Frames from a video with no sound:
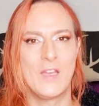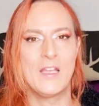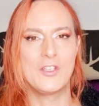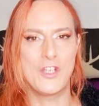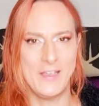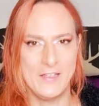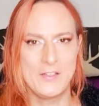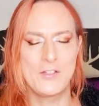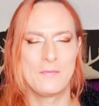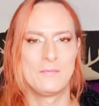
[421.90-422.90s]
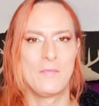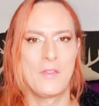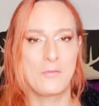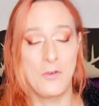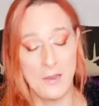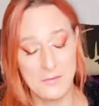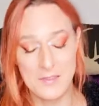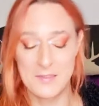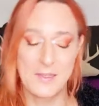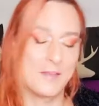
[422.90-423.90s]
and change throughout
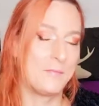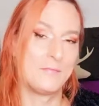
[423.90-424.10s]
this time.